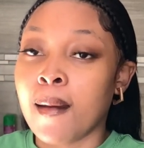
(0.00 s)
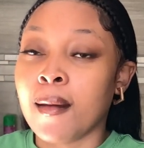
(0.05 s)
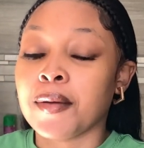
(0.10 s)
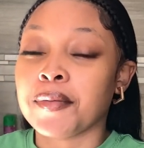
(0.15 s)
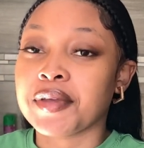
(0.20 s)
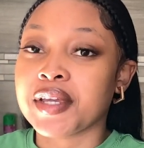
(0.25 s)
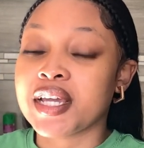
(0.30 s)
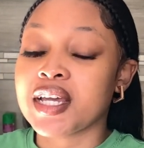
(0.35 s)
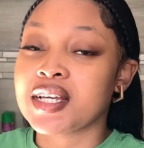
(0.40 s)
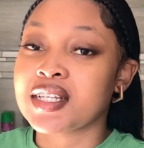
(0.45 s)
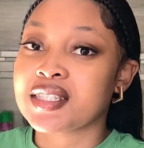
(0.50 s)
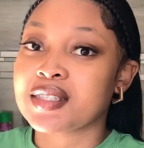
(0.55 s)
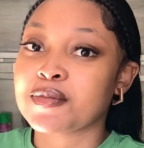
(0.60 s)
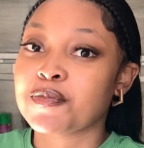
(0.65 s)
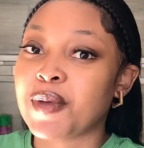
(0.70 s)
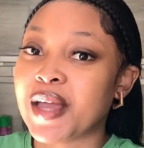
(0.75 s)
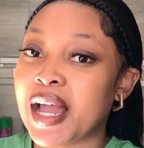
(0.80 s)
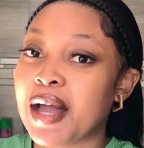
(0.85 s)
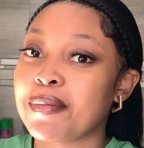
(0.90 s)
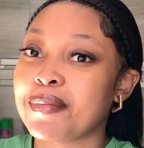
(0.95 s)

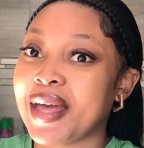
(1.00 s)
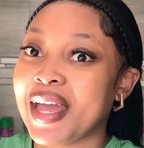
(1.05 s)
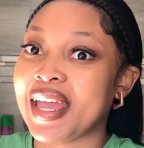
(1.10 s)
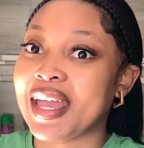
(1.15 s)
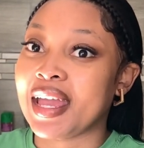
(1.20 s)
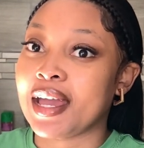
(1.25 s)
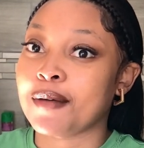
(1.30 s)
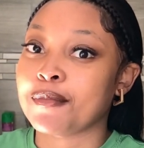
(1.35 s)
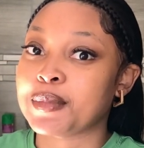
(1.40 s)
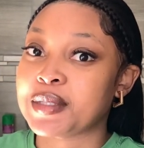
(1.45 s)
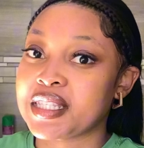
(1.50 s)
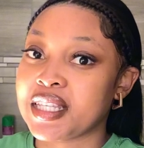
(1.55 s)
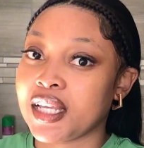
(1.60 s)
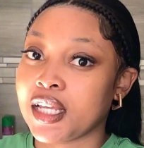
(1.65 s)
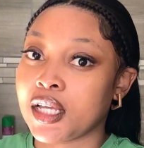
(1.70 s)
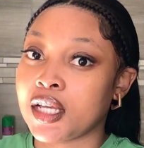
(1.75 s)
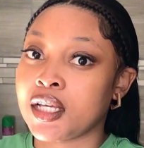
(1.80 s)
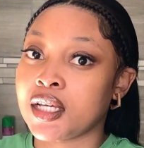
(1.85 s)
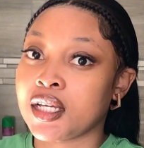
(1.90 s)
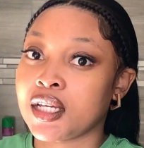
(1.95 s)
Because I'm
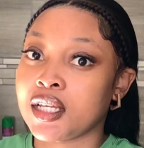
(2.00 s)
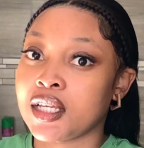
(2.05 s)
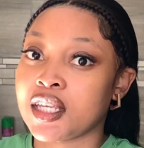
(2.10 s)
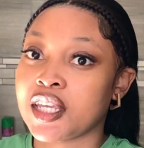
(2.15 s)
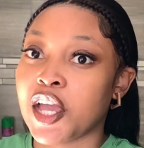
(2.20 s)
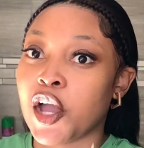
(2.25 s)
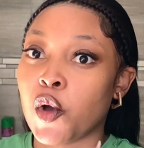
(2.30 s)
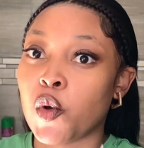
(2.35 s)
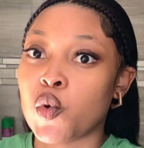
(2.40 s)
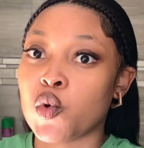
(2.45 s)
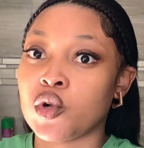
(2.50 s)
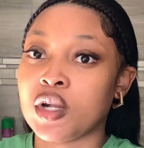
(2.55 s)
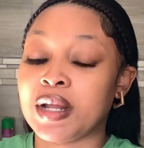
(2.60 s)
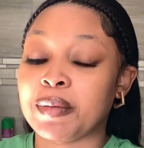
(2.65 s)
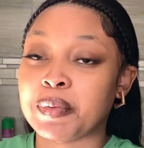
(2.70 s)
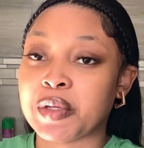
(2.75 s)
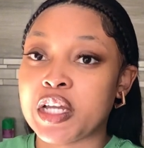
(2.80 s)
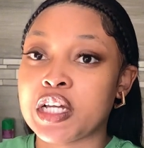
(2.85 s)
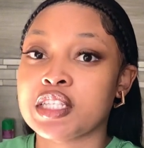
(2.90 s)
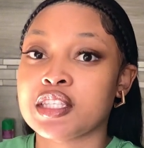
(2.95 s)
sick,
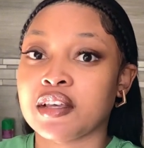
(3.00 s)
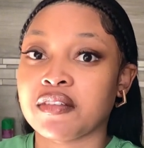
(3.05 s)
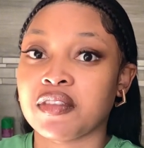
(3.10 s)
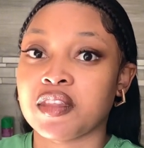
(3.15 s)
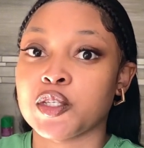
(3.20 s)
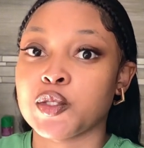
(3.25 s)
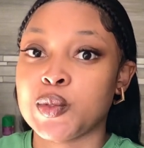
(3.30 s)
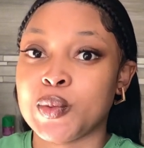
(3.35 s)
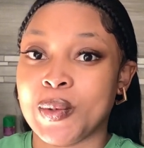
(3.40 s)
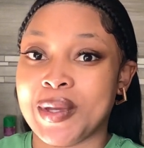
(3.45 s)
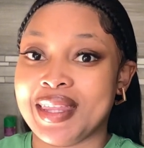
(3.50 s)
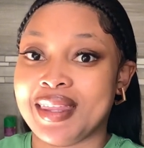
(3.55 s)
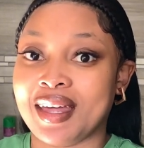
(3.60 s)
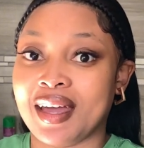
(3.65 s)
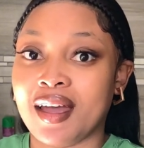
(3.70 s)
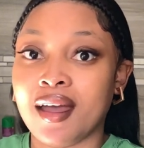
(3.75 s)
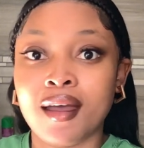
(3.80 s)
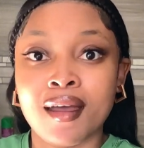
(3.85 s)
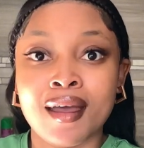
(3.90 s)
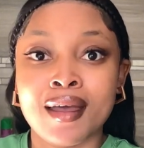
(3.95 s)
nyagula, because of this
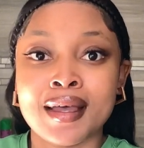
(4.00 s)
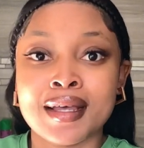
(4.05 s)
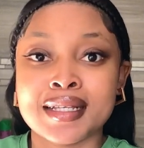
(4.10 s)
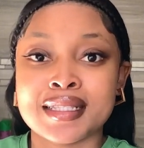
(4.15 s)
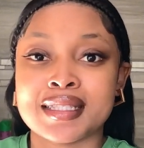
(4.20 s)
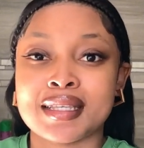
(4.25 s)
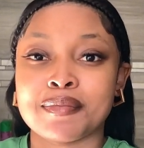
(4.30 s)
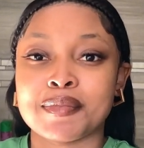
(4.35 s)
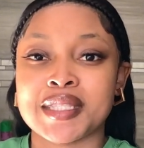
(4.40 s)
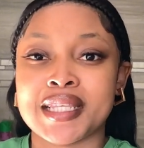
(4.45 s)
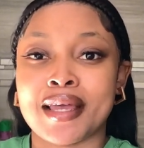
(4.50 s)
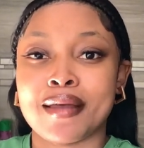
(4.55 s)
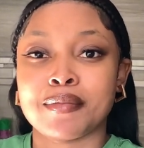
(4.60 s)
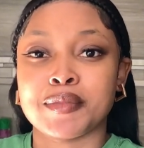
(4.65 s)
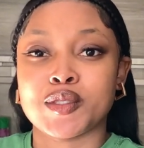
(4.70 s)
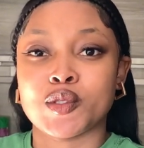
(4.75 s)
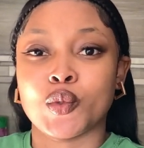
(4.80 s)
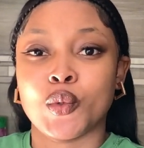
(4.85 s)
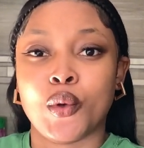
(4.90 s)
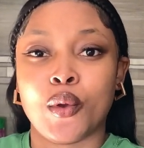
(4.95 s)
weather.
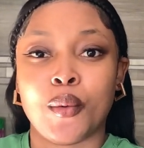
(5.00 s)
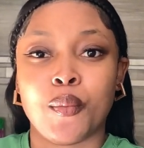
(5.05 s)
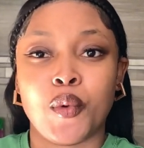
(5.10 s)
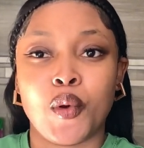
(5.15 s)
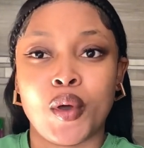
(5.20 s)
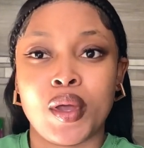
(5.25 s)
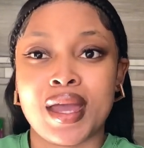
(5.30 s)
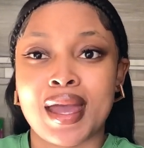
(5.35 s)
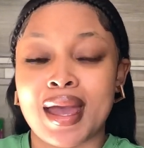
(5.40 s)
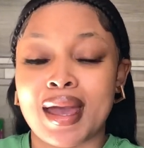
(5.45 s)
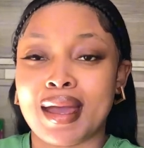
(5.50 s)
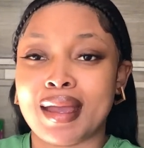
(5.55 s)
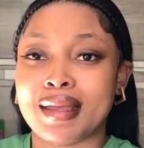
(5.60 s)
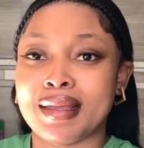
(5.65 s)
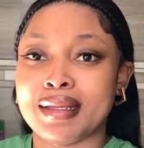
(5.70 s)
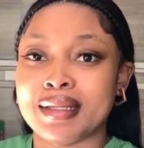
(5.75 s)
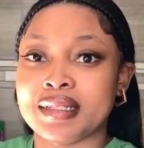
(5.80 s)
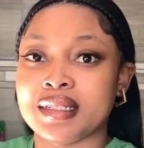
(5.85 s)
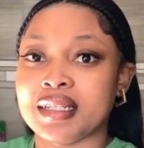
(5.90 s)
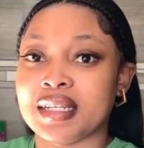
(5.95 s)
Sometimes unomoya
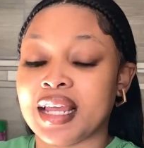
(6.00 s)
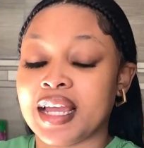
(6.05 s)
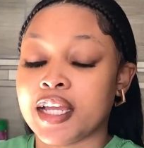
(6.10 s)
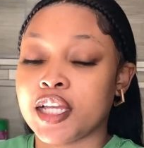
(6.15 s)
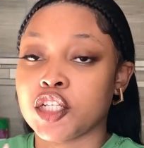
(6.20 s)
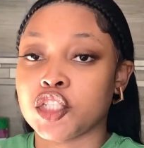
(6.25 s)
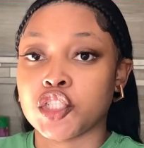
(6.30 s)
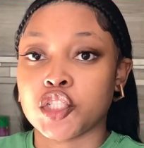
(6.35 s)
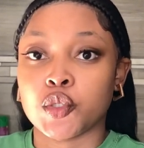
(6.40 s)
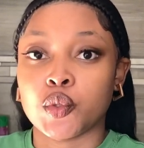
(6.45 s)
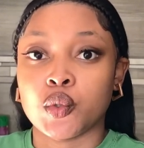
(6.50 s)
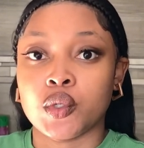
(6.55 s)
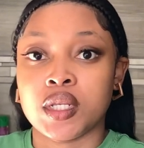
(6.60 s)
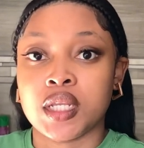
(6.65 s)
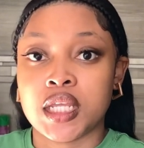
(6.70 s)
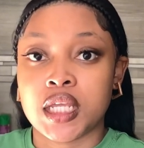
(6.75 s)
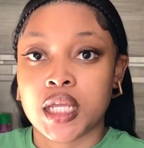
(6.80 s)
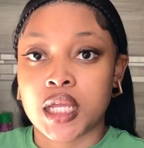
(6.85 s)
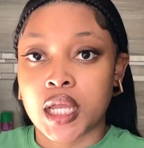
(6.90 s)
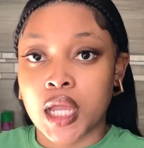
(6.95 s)
in like
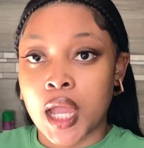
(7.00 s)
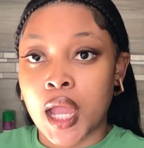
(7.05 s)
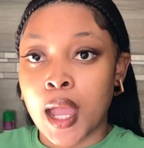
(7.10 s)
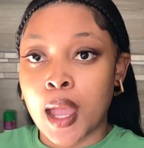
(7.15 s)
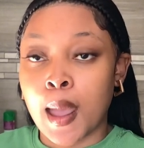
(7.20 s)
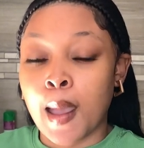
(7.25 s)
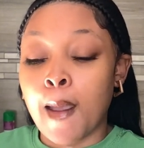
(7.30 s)
injabuning.